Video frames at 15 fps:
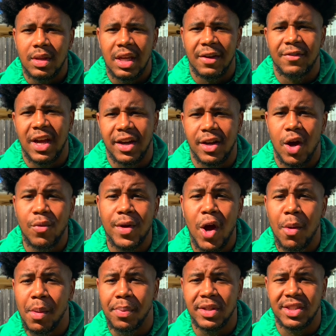if y'all don't know,
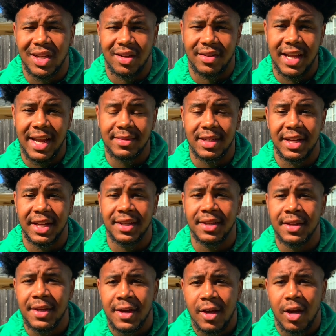I'm gonna put y'all on game today
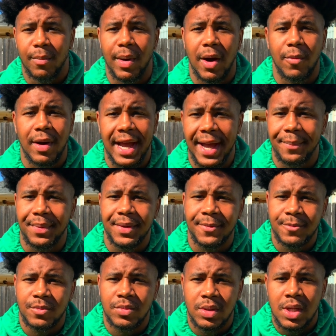about what happened.
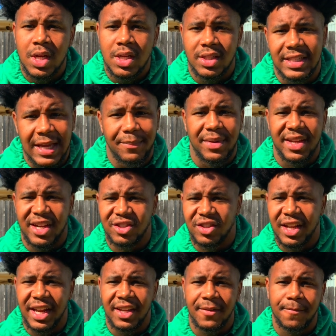This happened
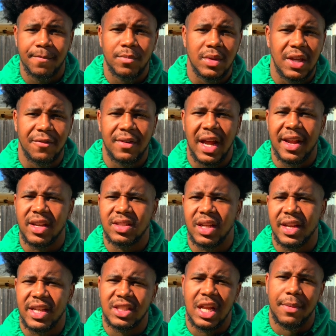yesterday. If not
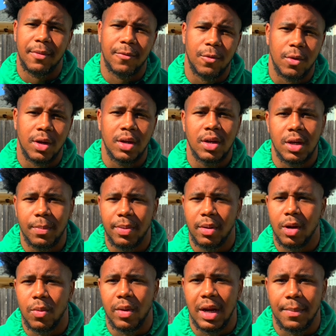yesterday, yesterday before,
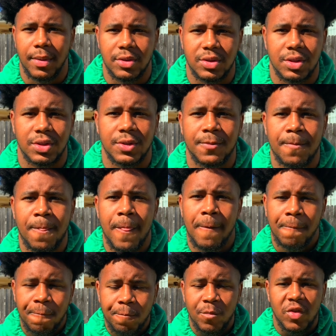depending on when I post this.
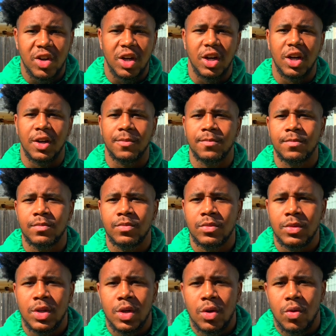Uh,
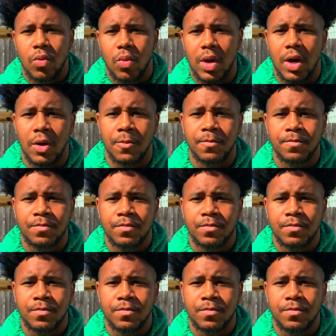well,